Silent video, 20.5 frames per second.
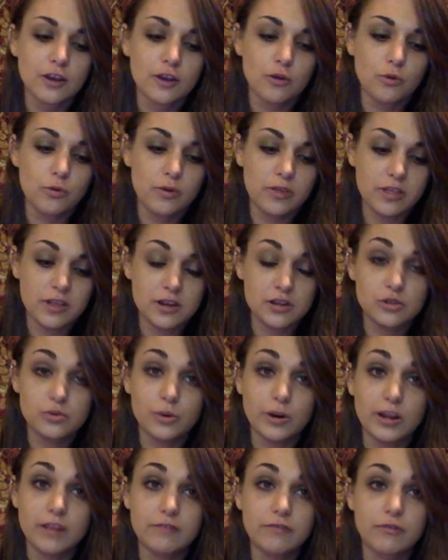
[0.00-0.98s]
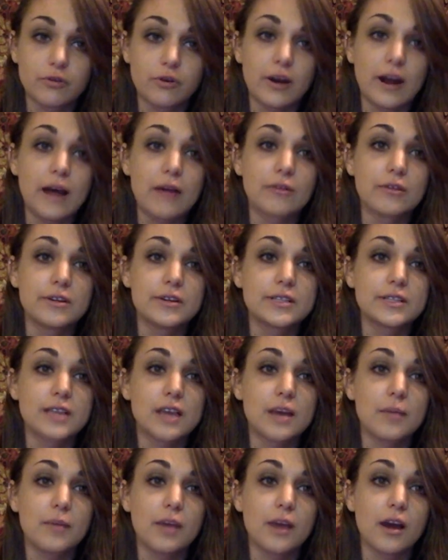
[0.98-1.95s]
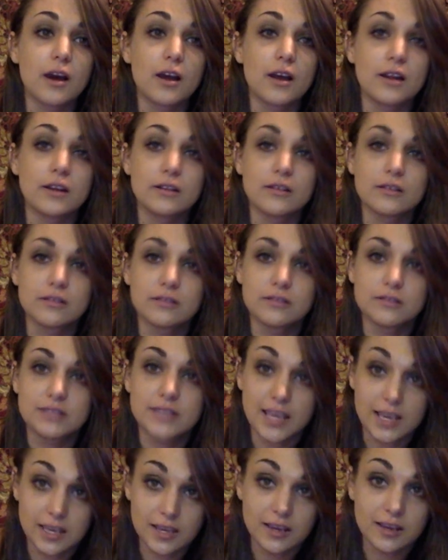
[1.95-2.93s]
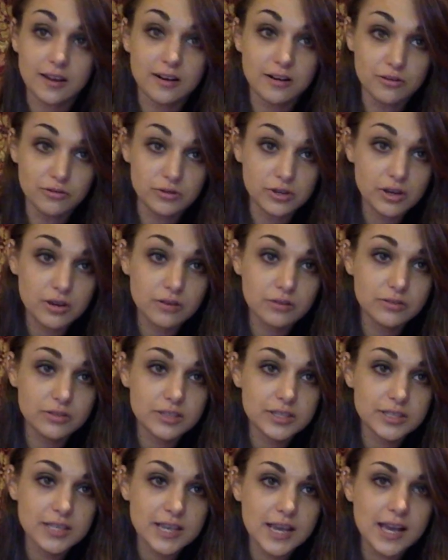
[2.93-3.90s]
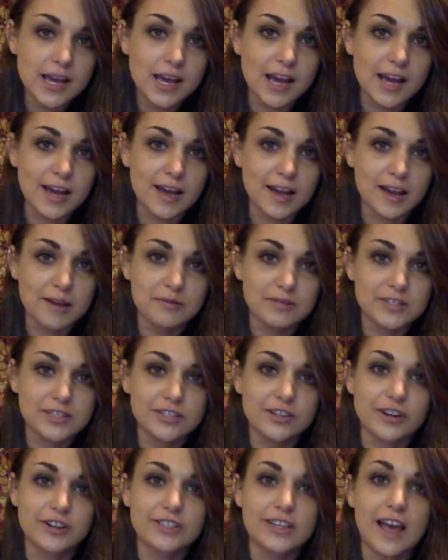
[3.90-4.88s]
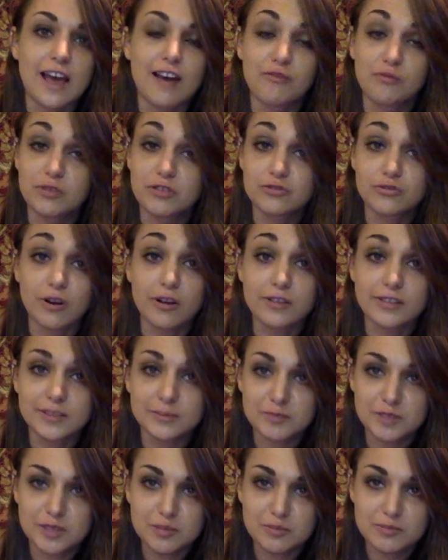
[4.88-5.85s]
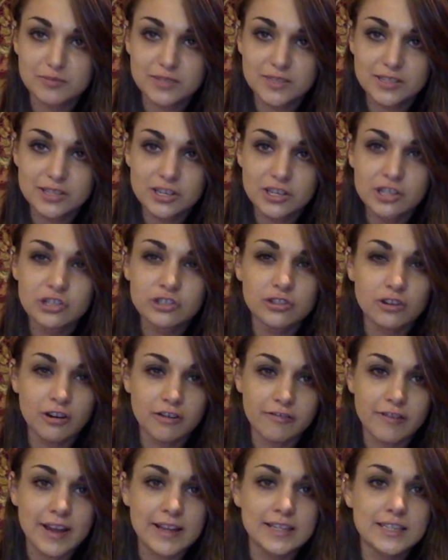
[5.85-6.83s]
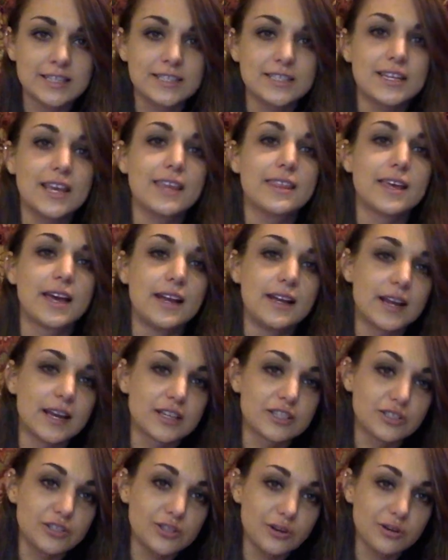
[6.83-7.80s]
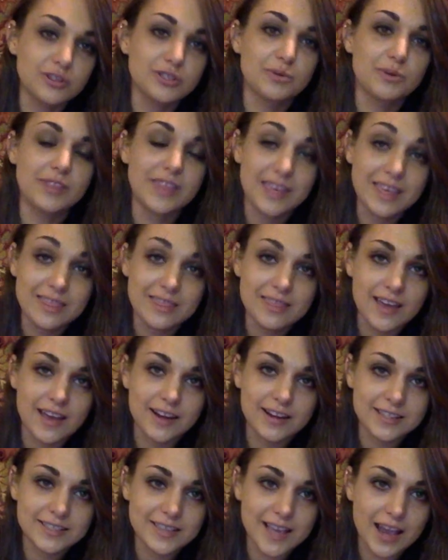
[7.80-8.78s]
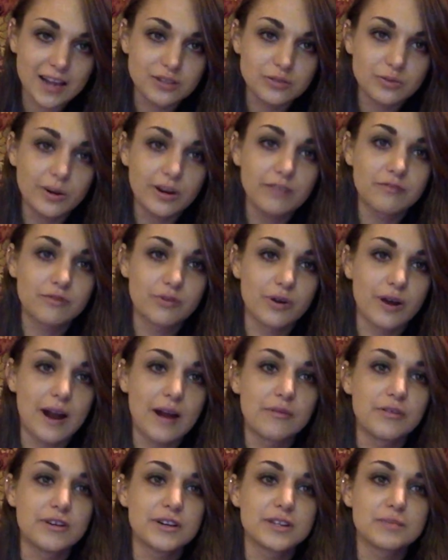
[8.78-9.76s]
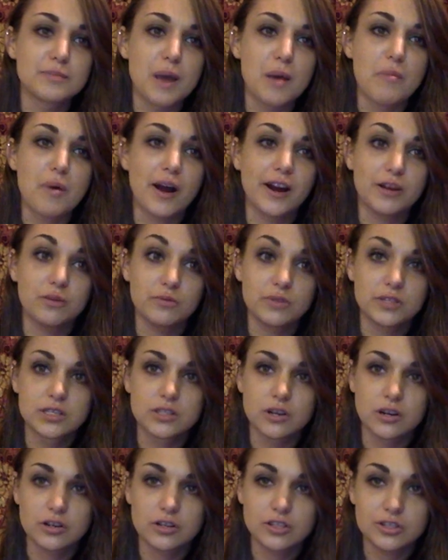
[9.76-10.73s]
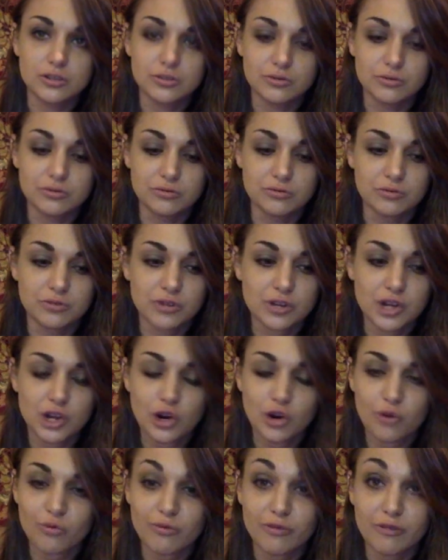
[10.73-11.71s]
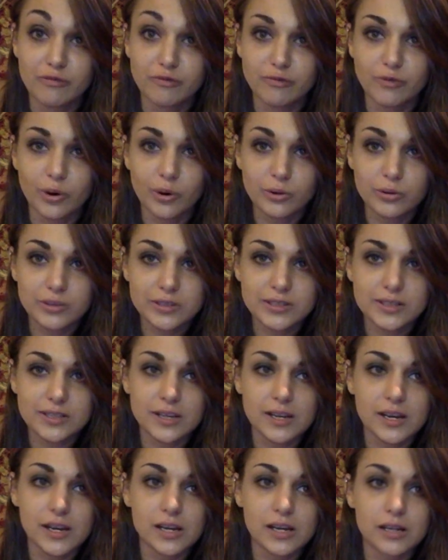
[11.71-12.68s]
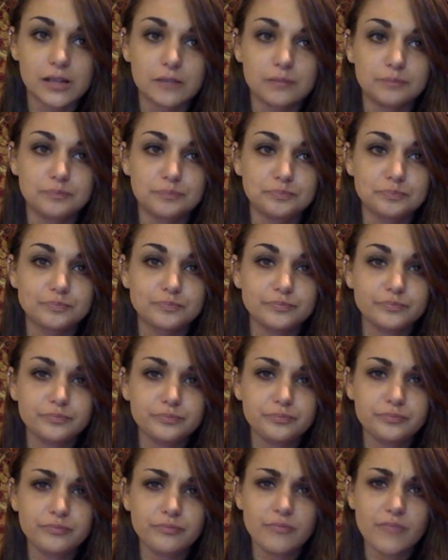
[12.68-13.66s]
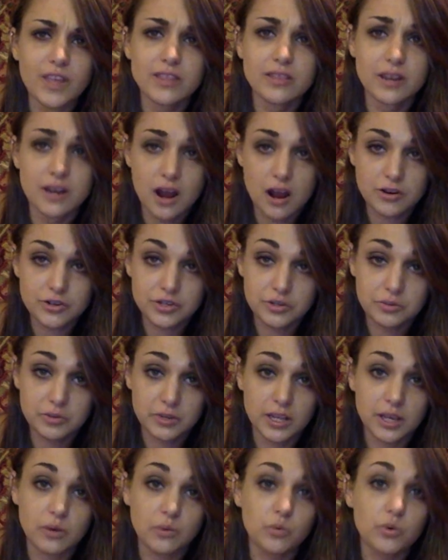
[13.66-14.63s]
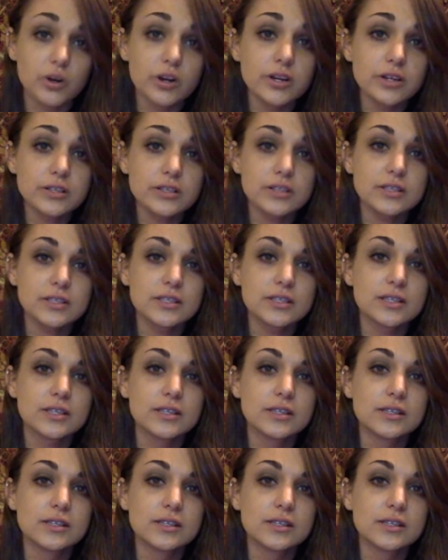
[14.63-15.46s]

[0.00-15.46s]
within 24 hours coming on taking a new dose, I would start to have withdrawal symptoms. So if I didn't take that next dose within that exact 24 hours, my body would start to revolt. The nausea would get worse.